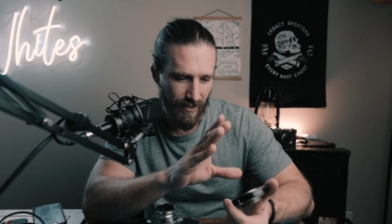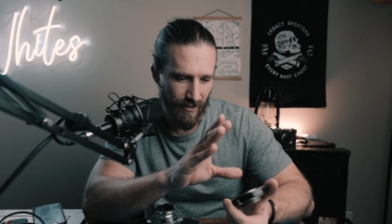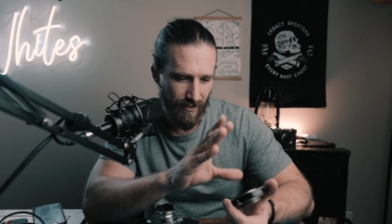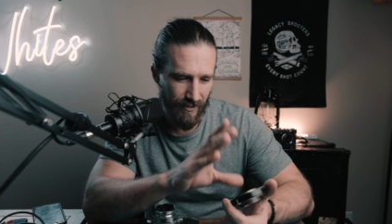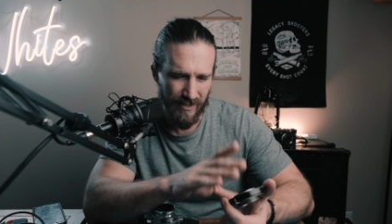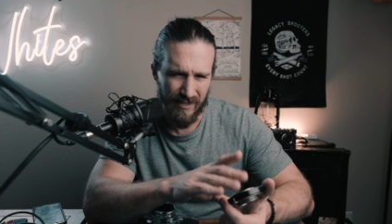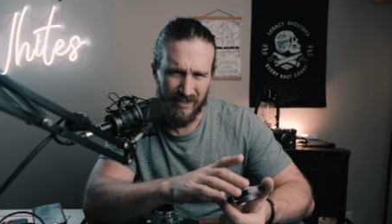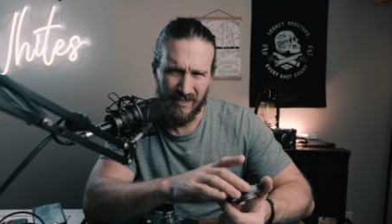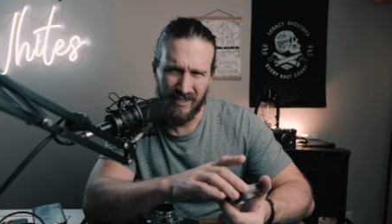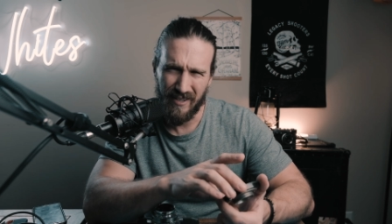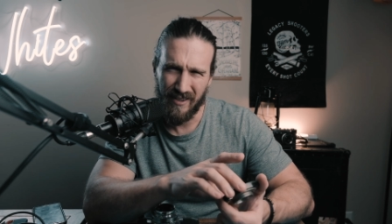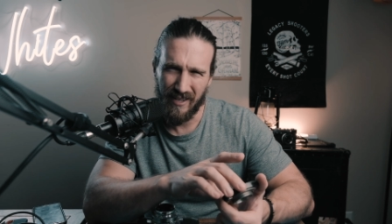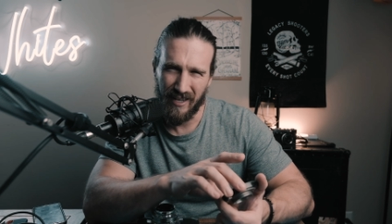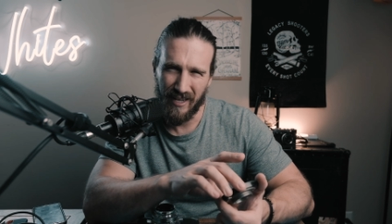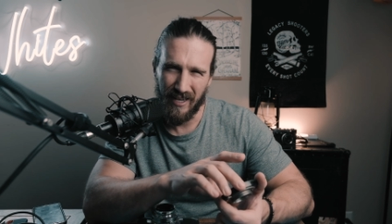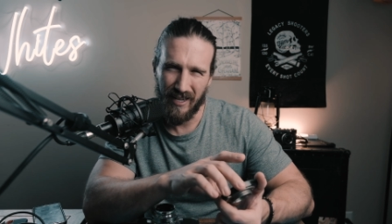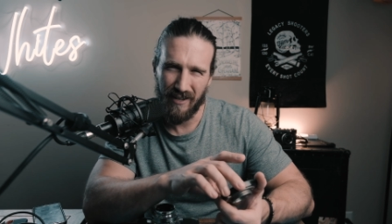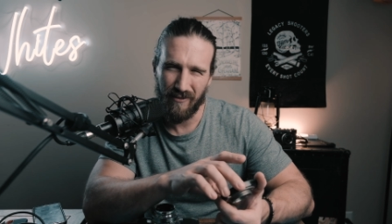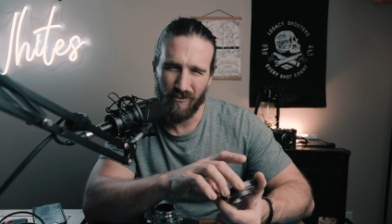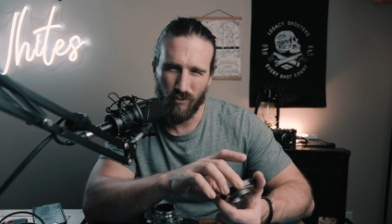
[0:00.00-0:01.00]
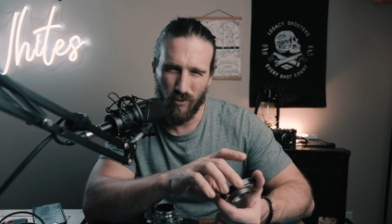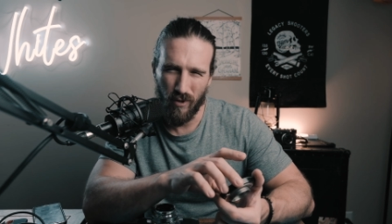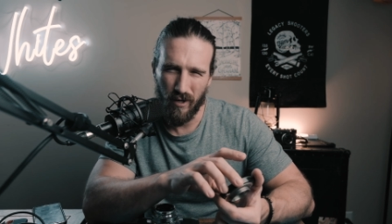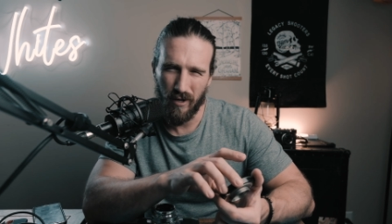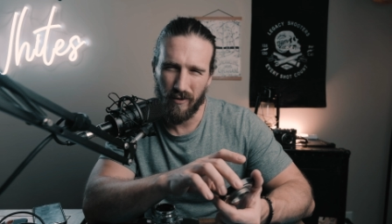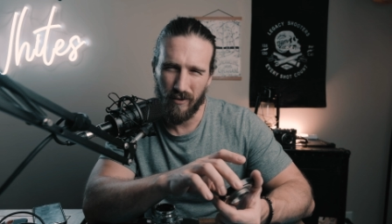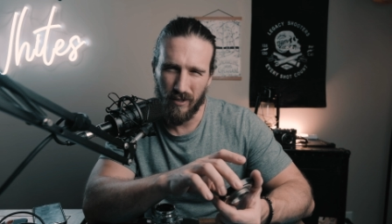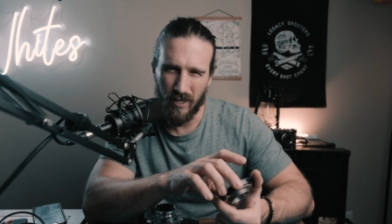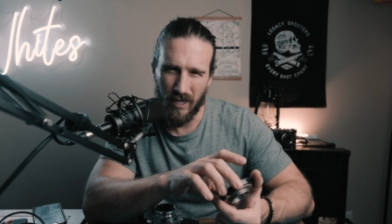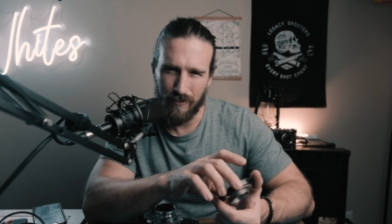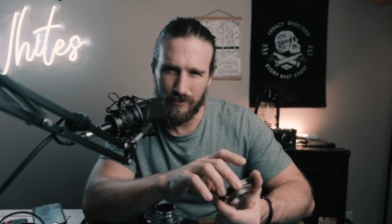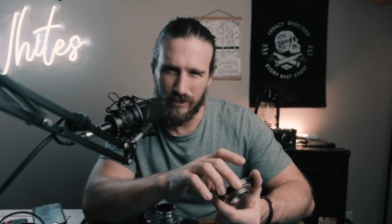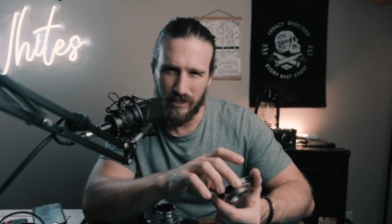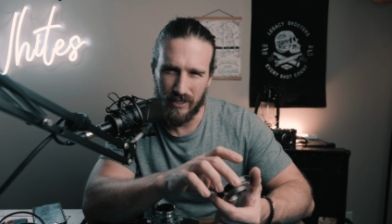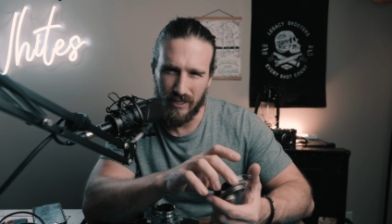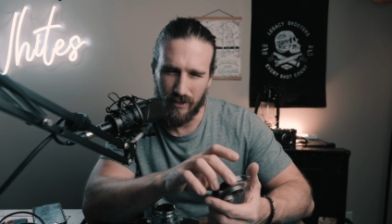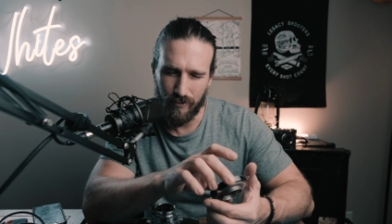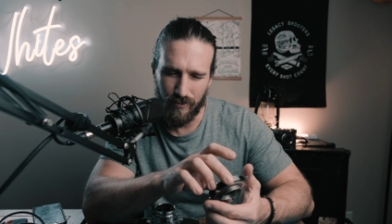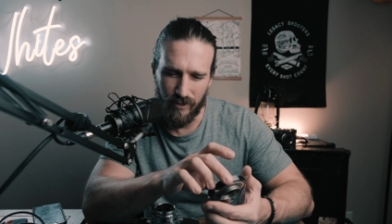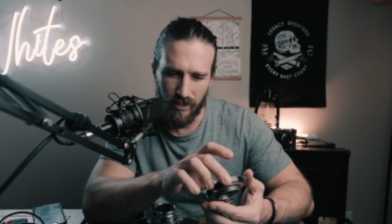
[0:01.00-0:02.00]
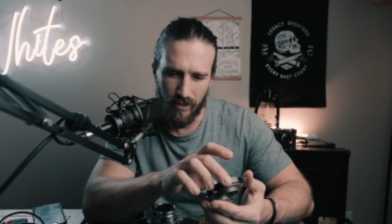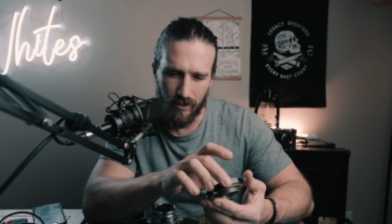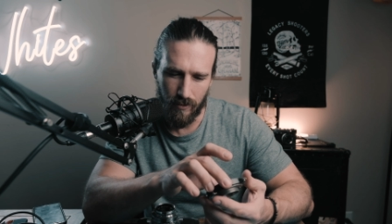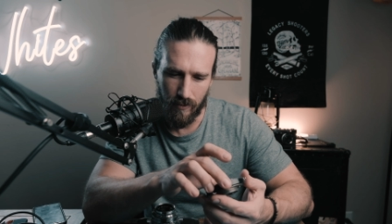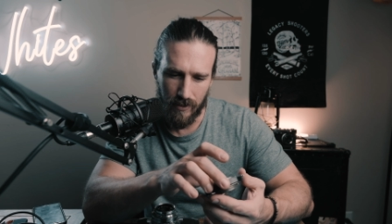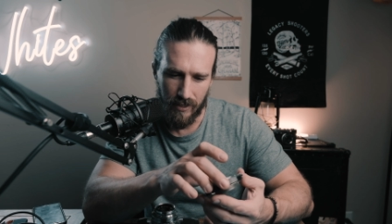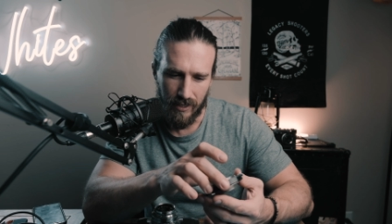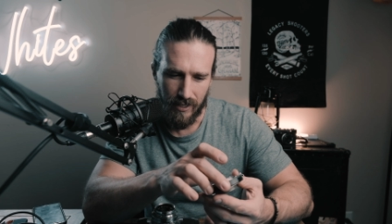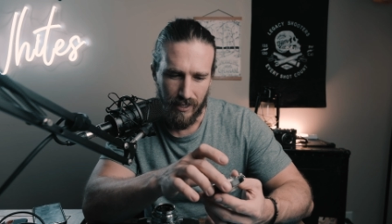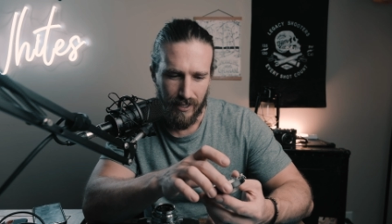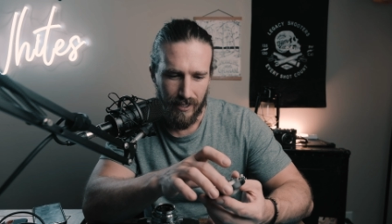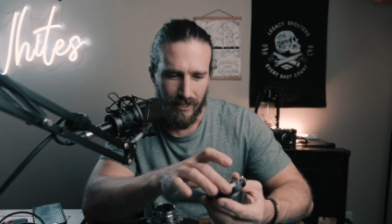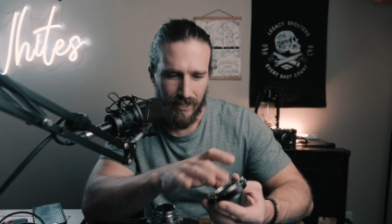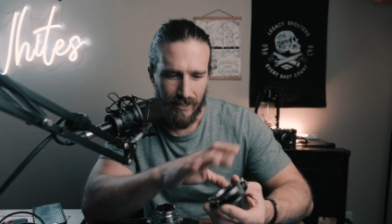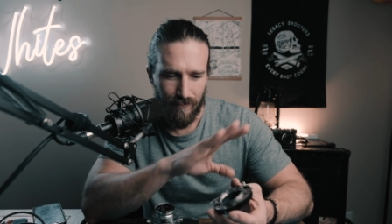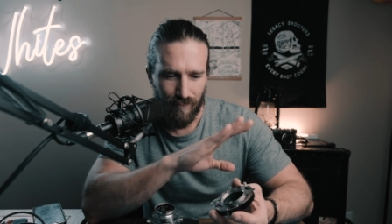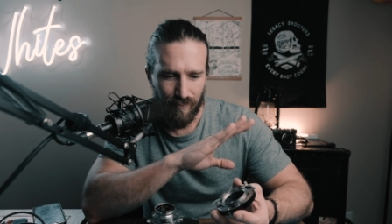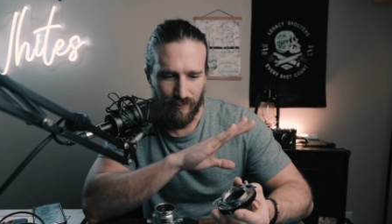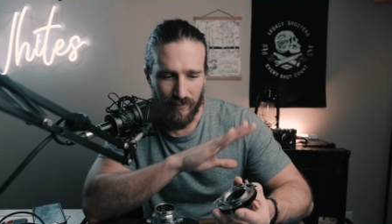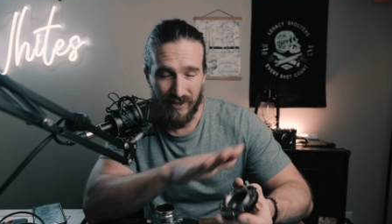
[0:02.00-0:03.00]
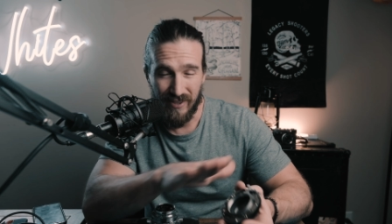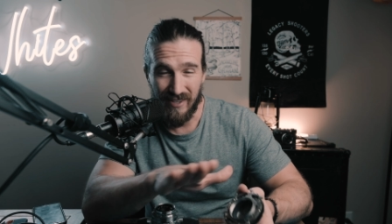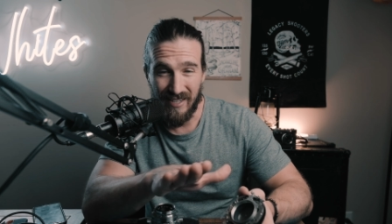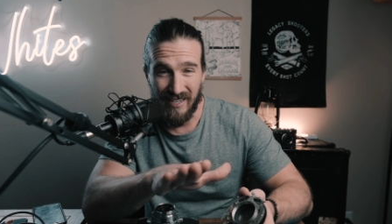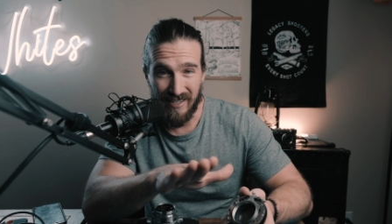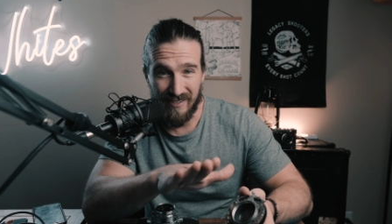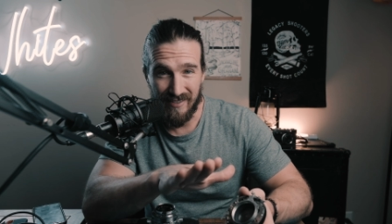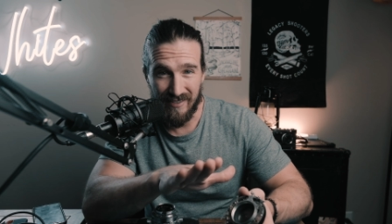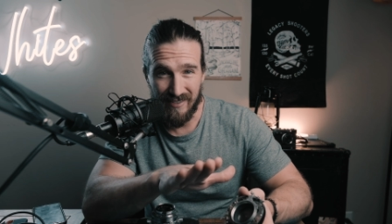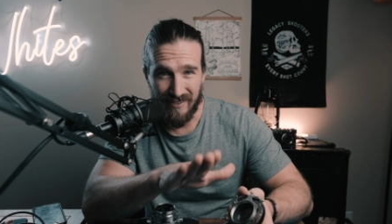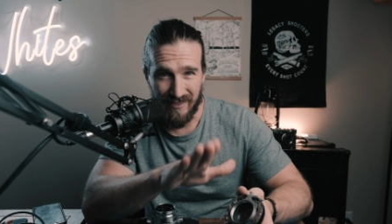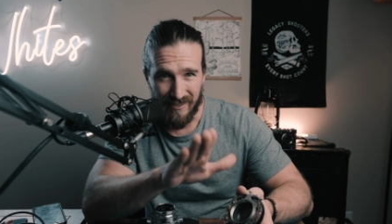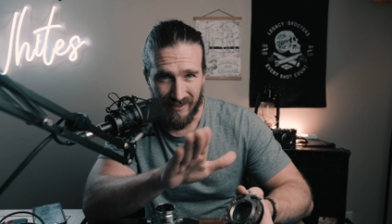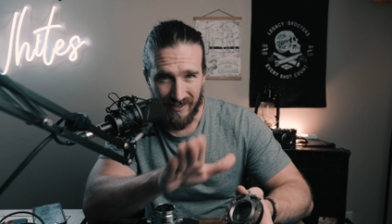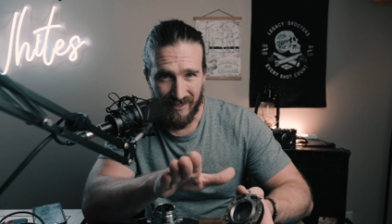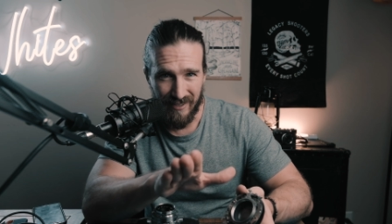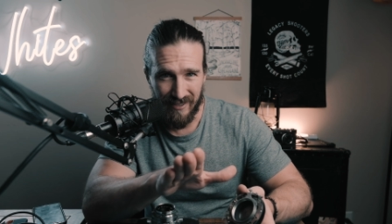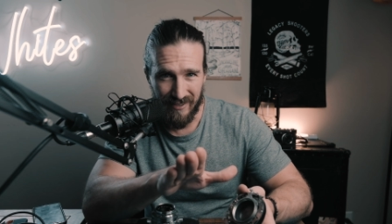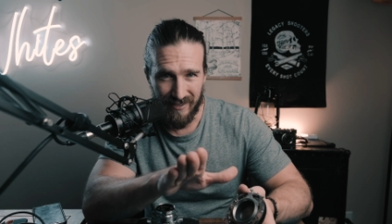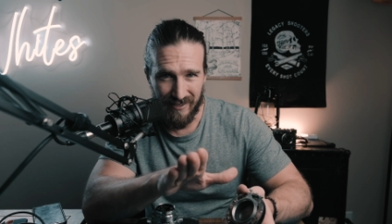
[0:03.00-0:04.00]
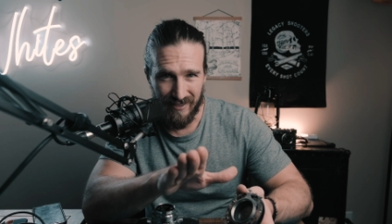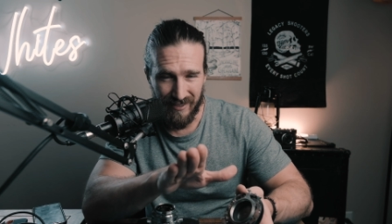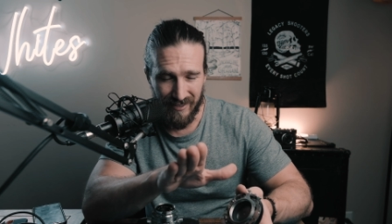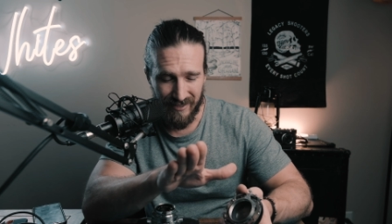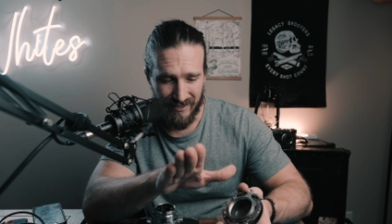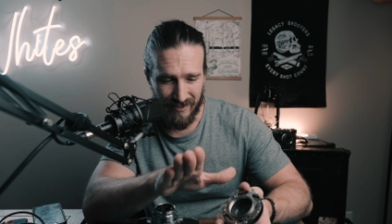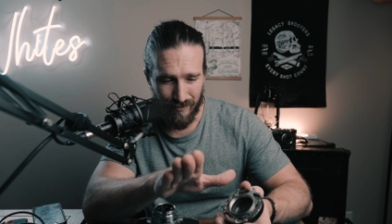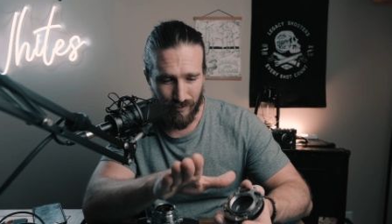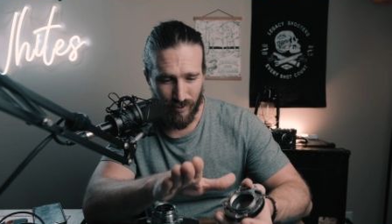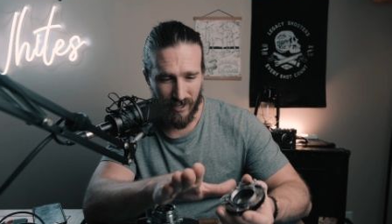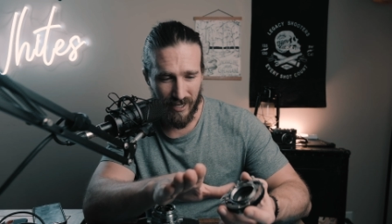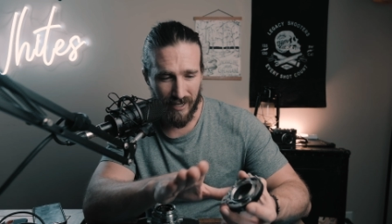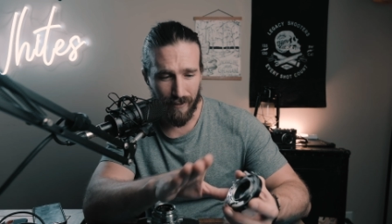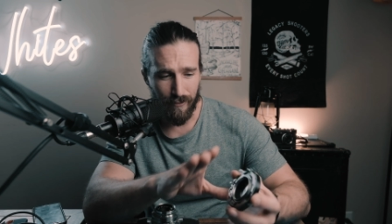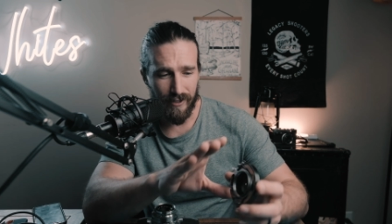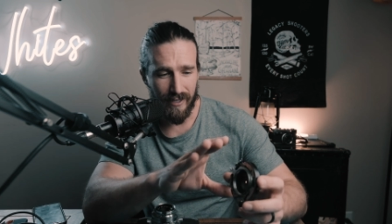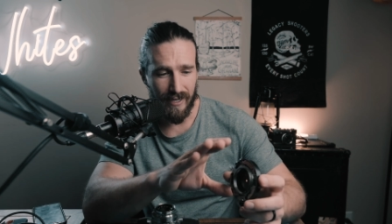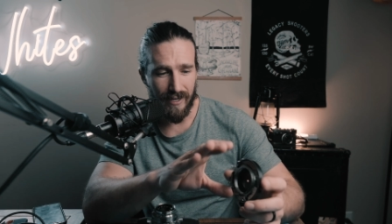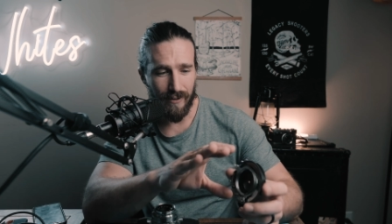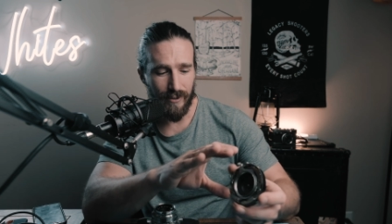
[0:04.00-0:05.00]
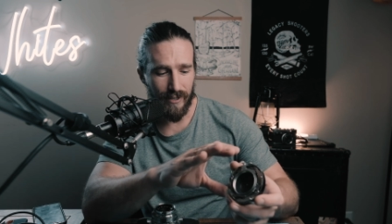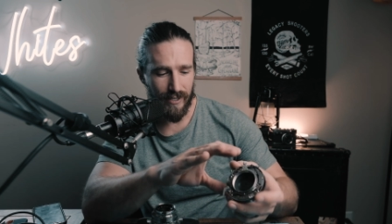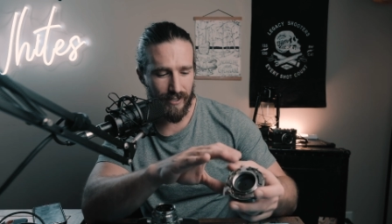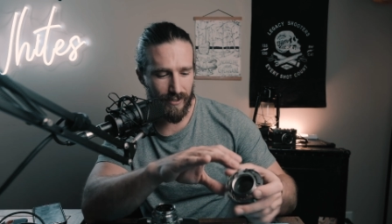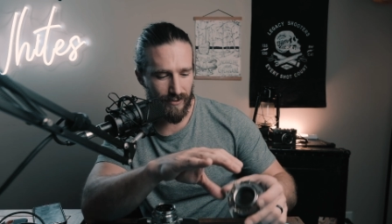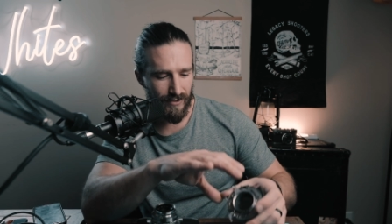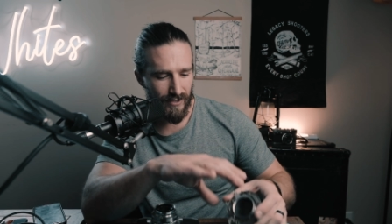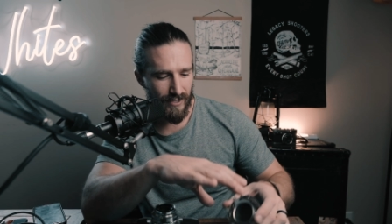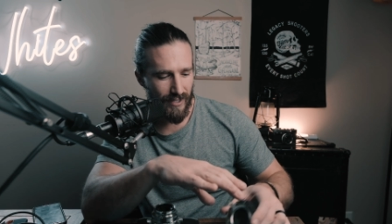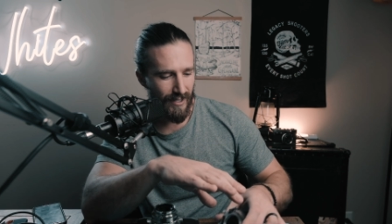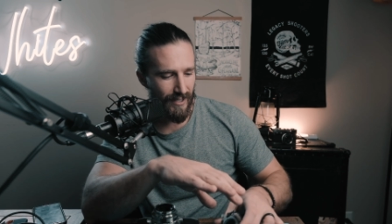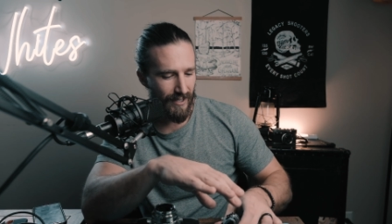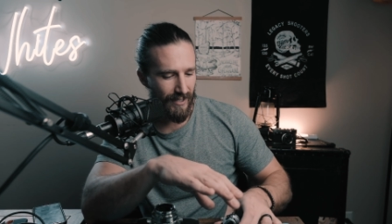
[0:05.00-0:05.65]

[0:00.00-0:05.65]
This, and I think I have one other option that would be a good one, but this is the prime one that I want to use.